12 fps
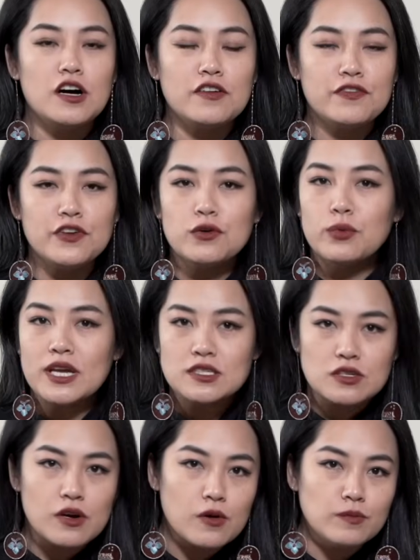A few weeks
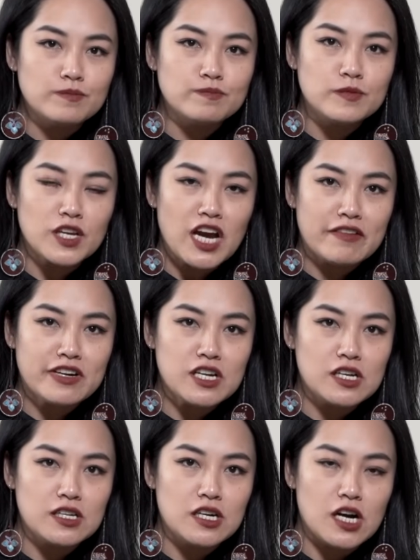ago, the
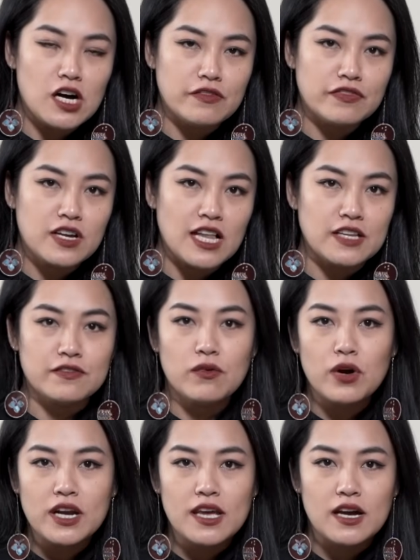governor of
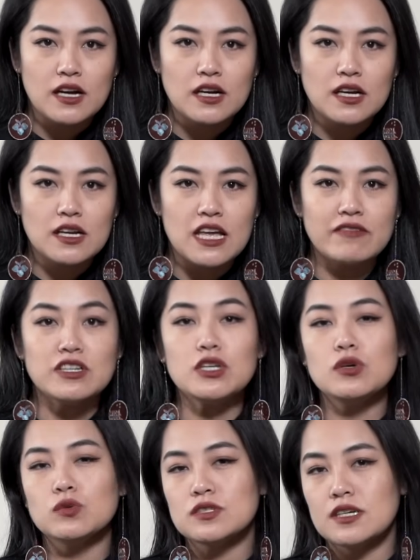California, Gavin
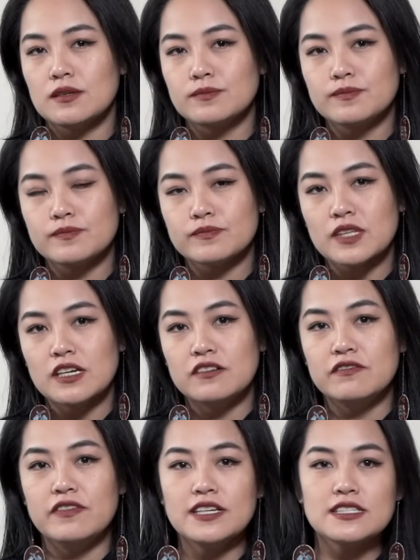Newsom,
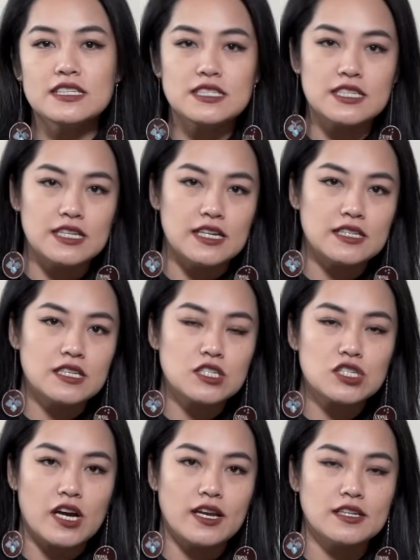visited
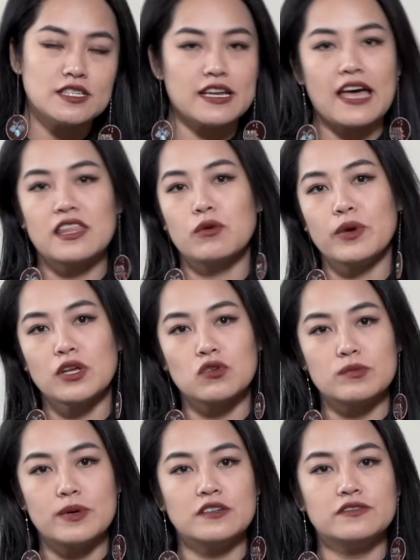China together with a
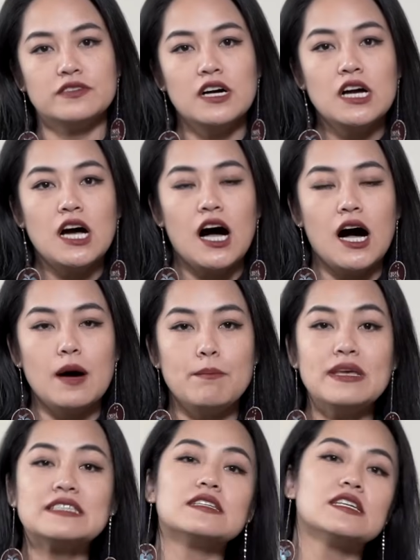group of
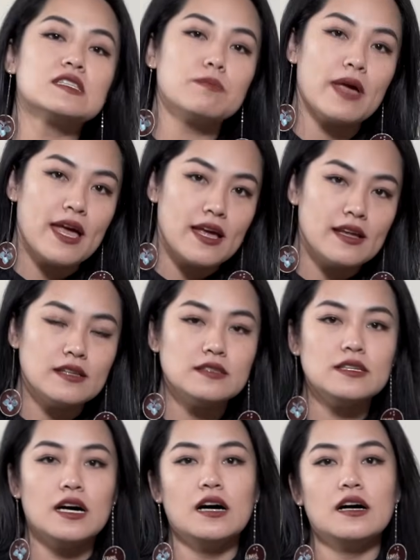
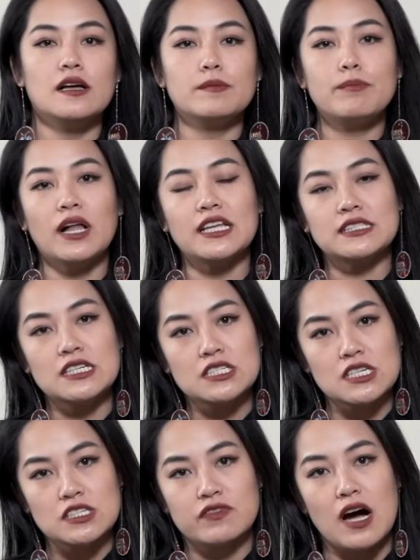businessmen,
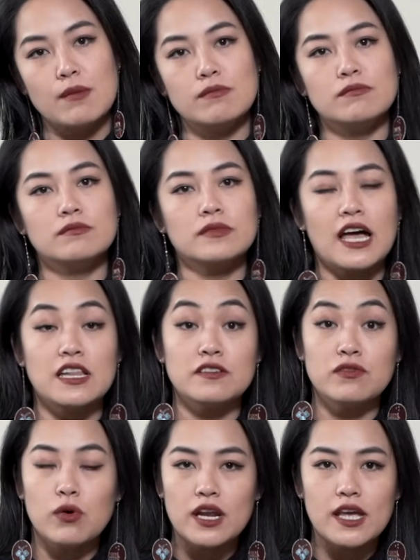politicians from
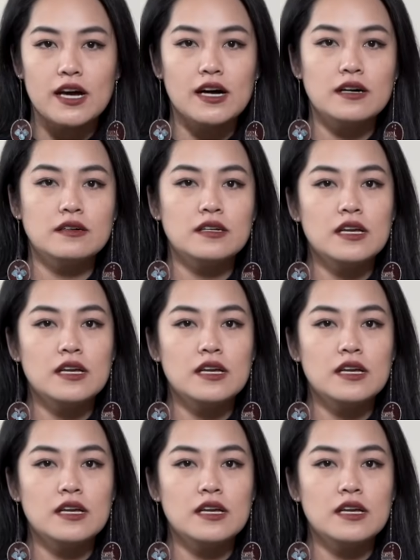California,